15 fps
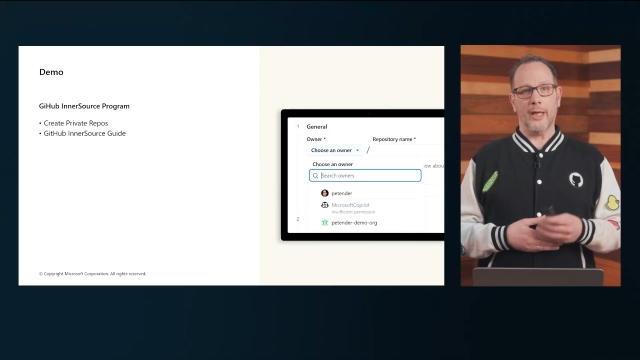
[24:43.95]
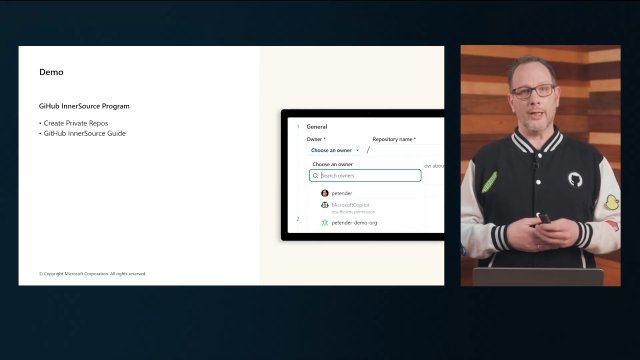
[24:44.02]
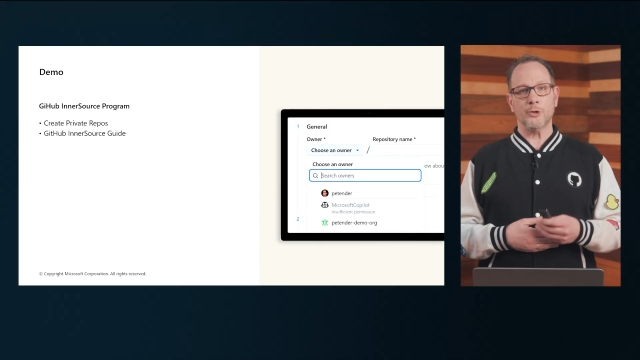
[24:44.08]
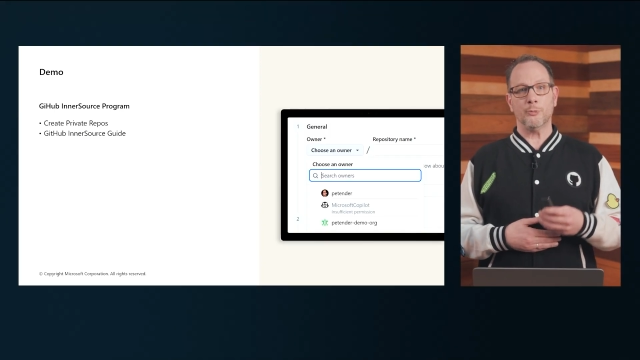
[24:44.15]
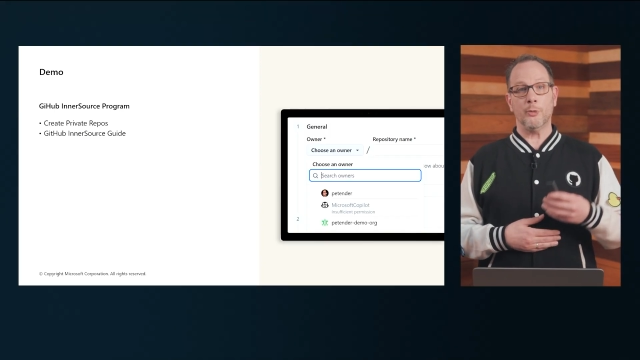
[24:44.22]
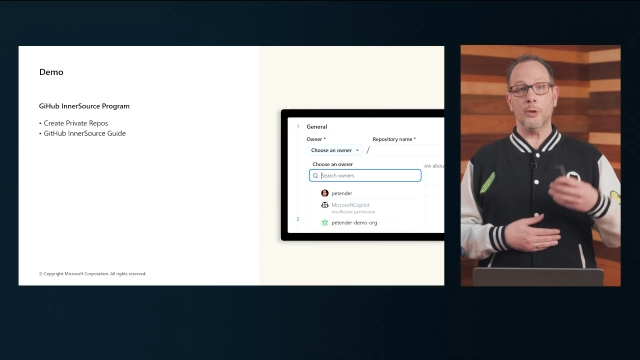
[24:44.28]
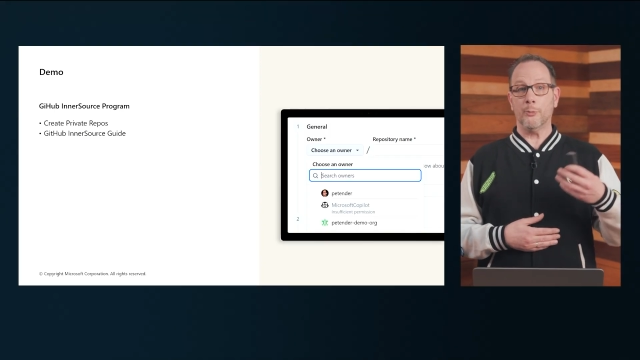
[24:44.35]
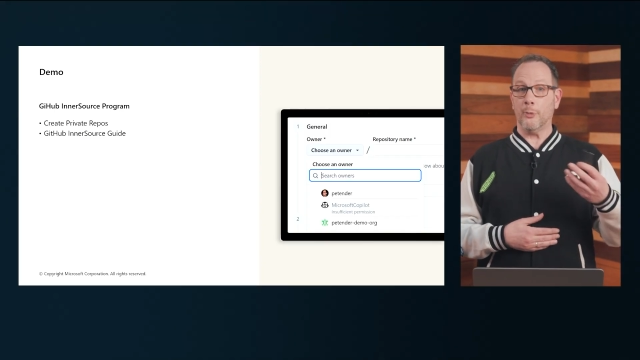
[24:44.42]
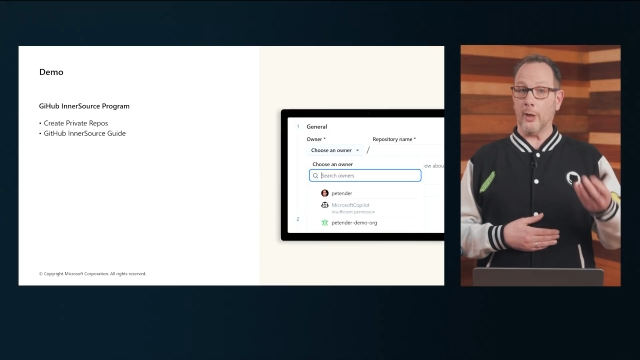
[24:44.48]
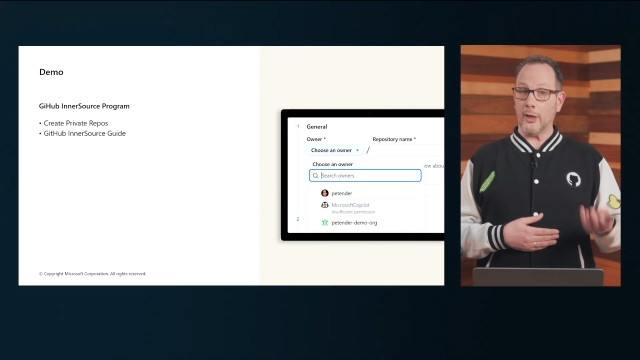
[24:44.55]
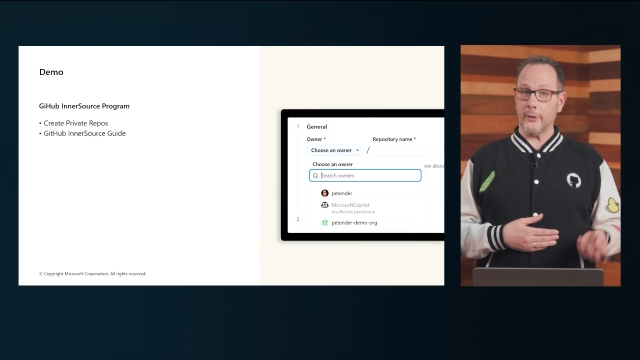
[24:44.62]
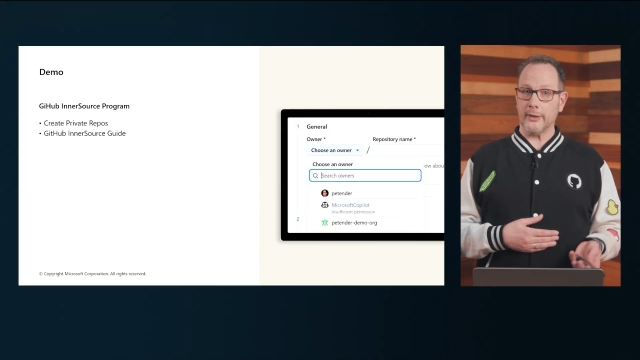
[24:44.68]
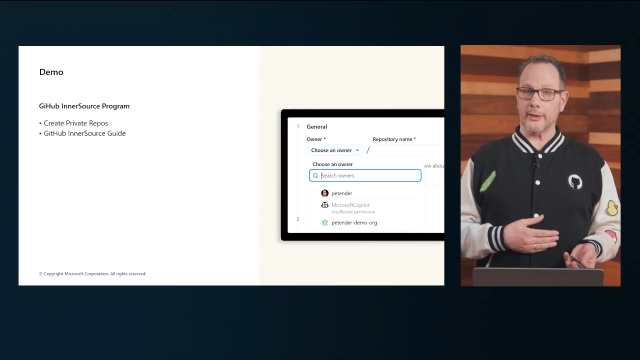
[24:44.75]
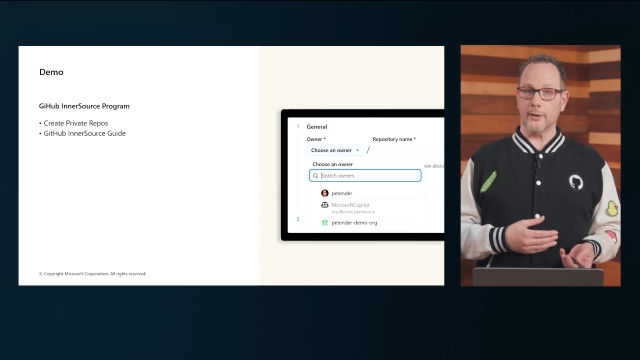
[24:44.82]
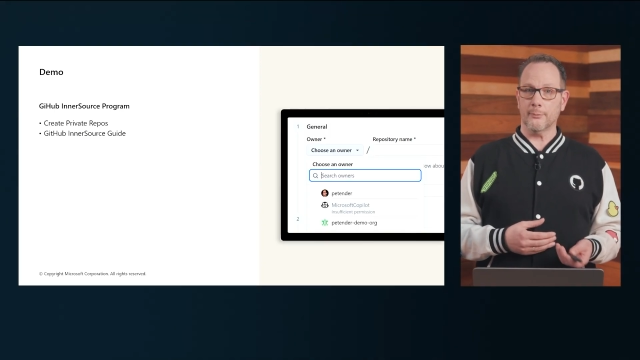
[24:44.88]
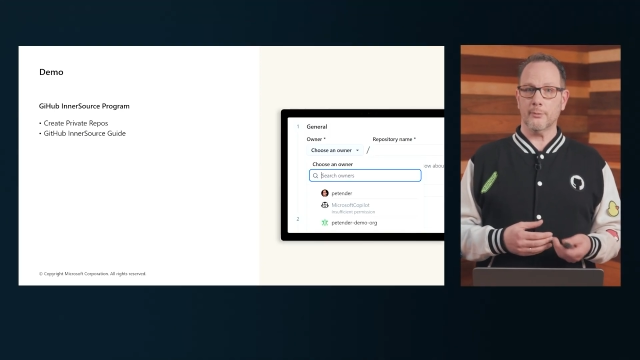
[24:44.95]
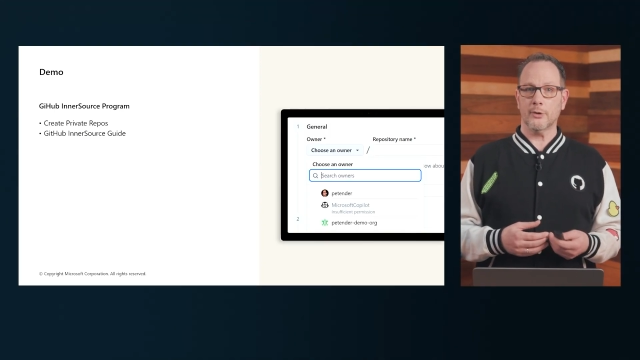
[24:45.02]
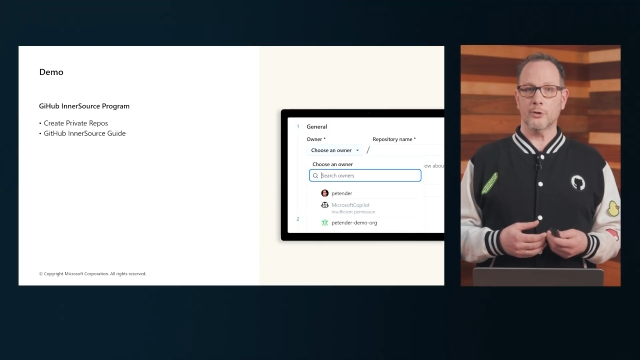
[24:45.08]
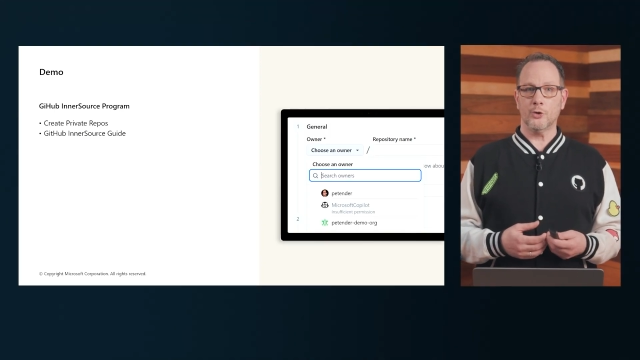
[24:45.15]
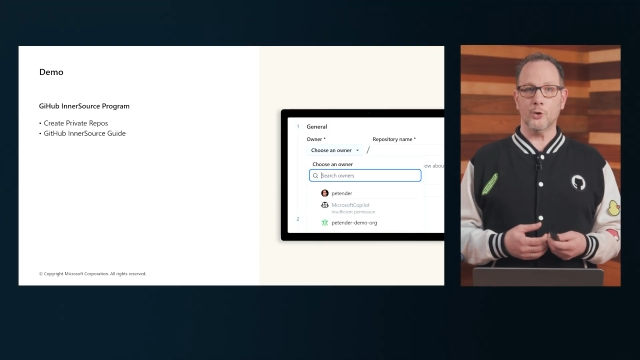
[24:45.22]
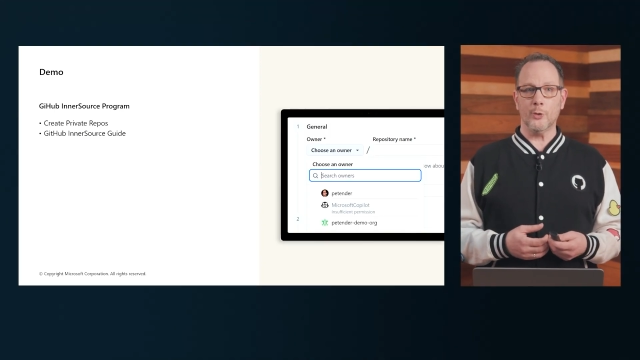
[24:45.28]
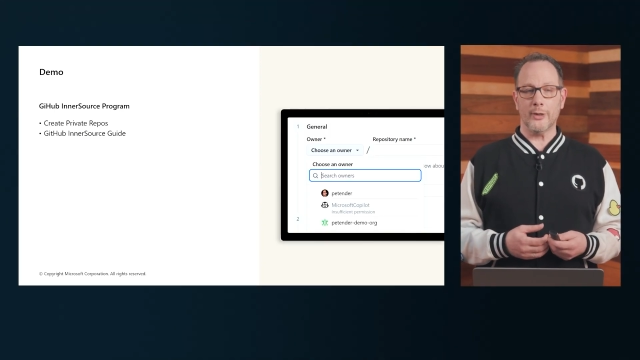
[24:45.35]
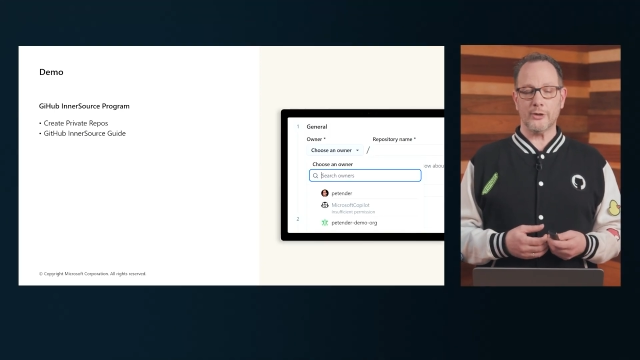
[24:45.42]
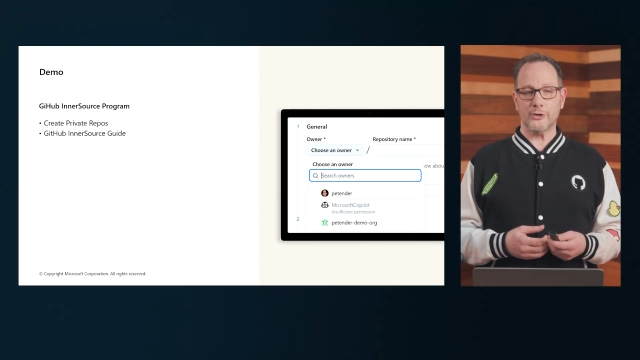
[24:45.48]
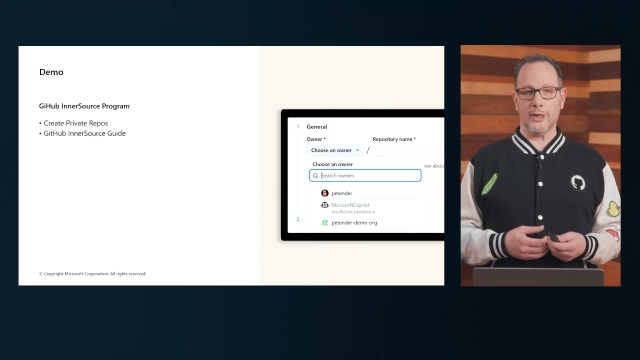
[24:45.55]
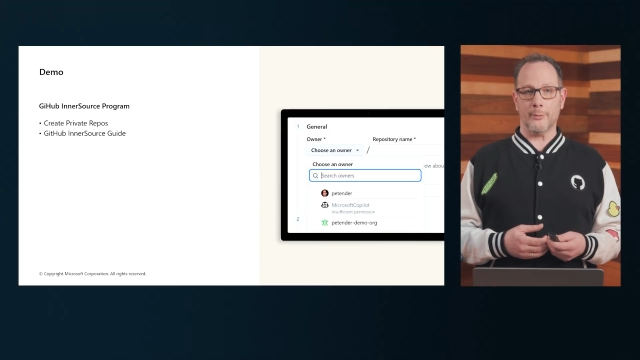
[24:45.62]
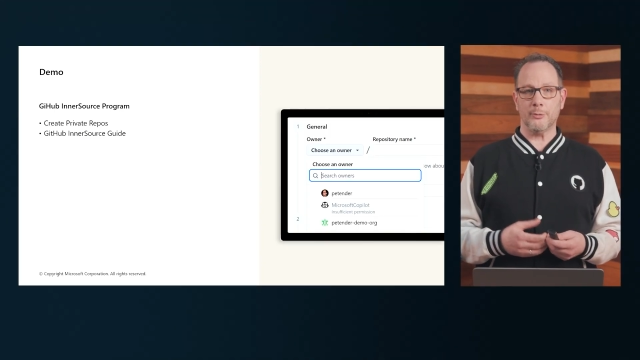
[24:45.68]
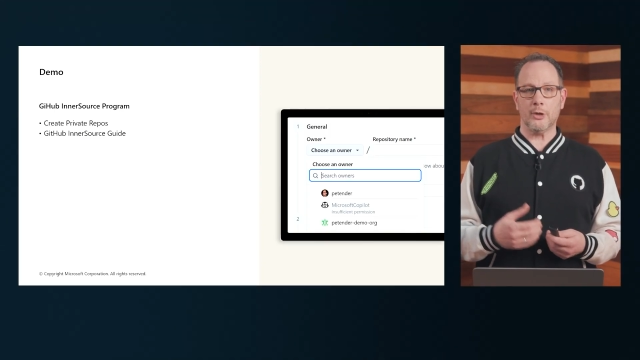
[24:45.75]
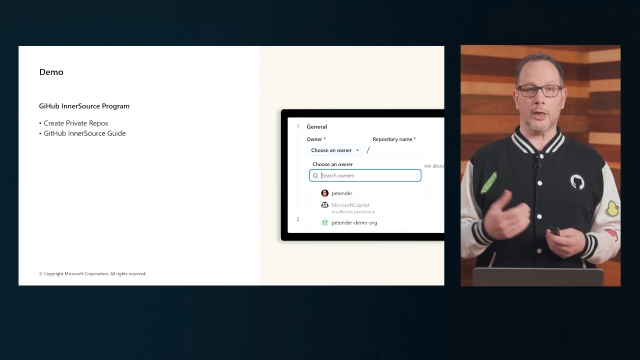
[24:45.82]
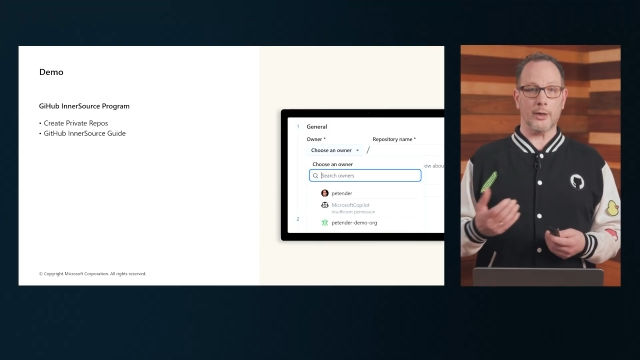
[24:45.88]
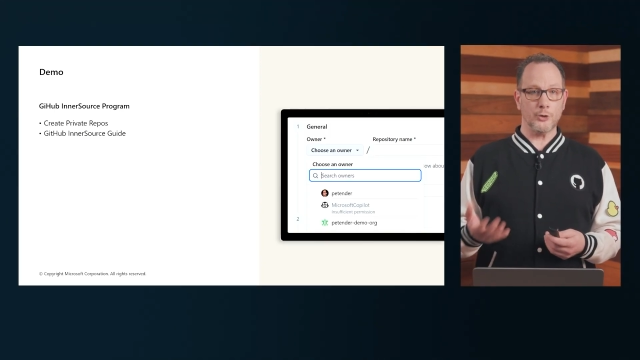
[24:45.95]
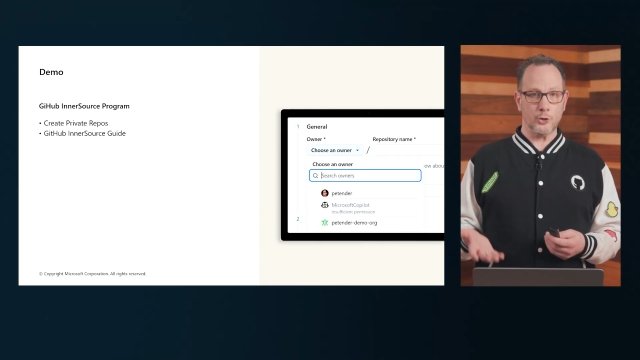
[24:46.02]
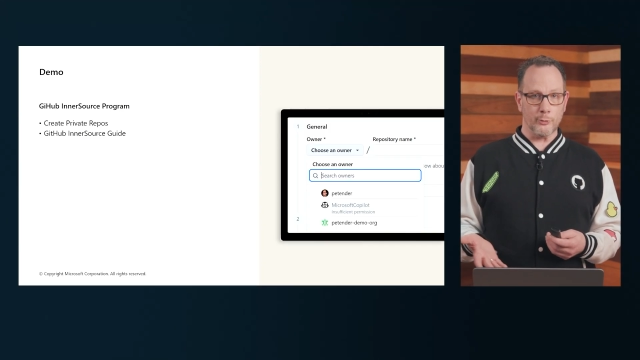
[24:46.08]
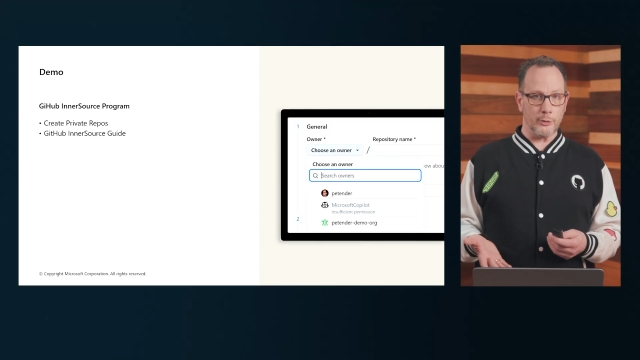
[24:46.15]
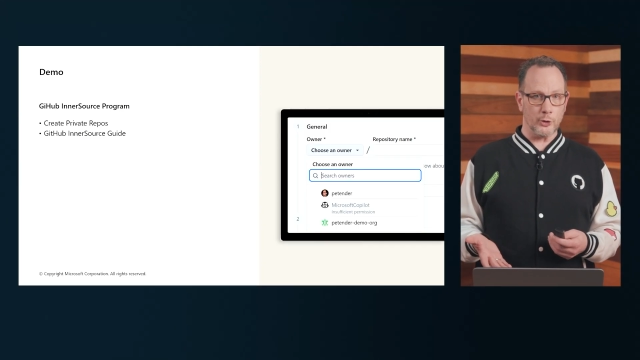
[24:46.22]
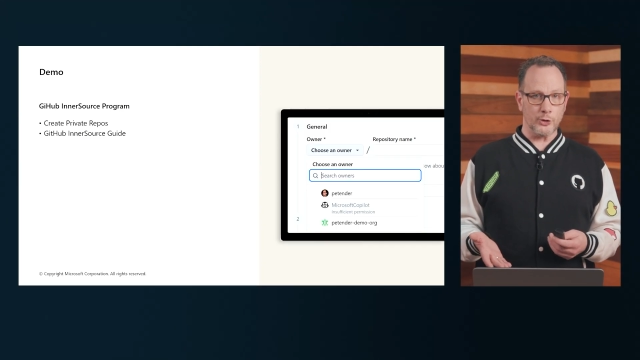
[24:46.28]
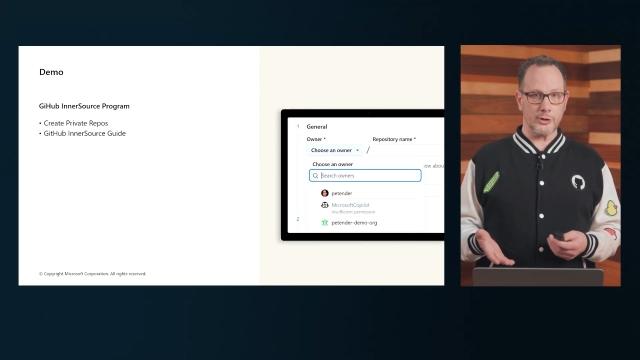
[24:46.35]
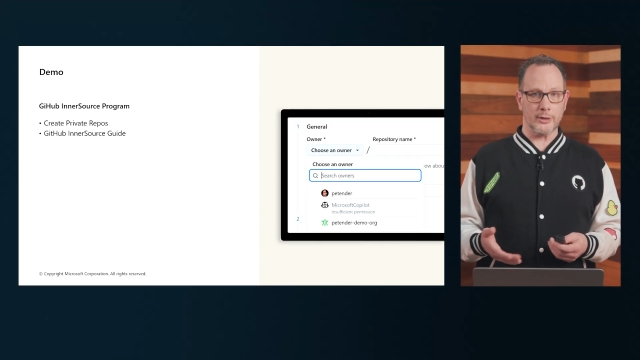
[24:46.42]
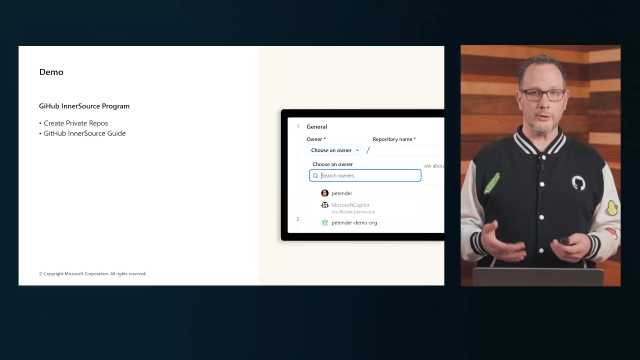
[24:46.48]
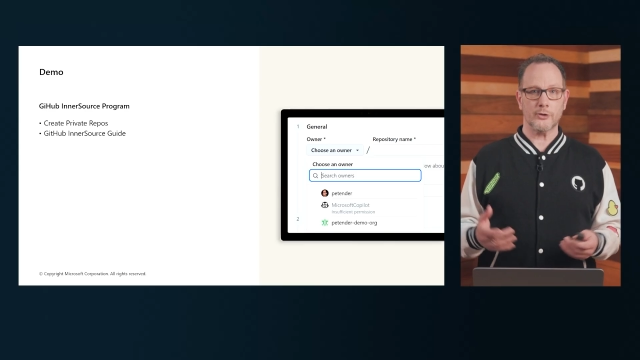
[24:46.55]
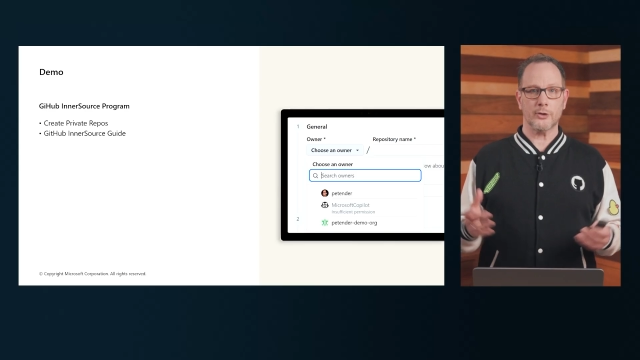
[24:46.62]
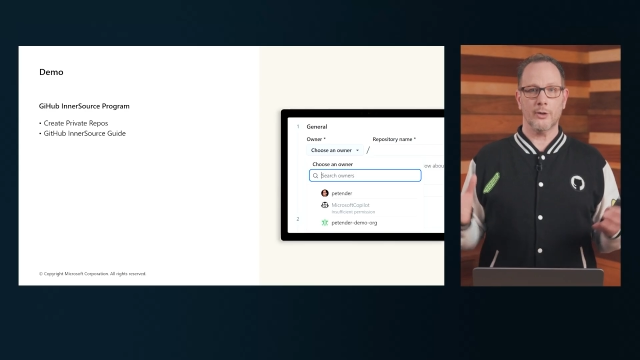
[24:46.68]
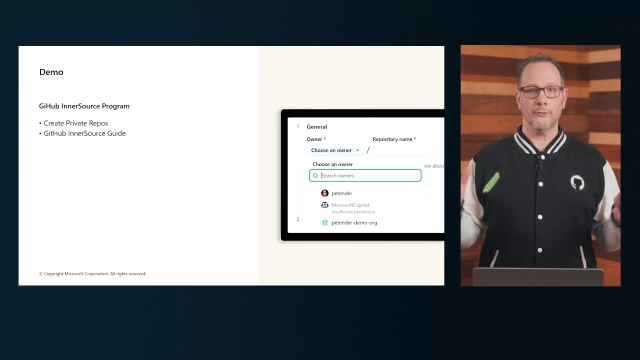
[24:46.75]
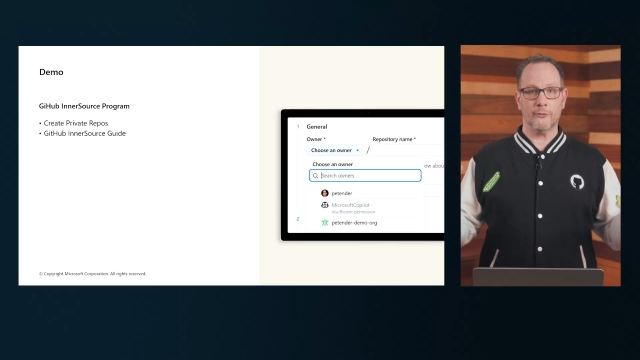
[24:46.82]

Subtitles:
and preparing them to accept contributions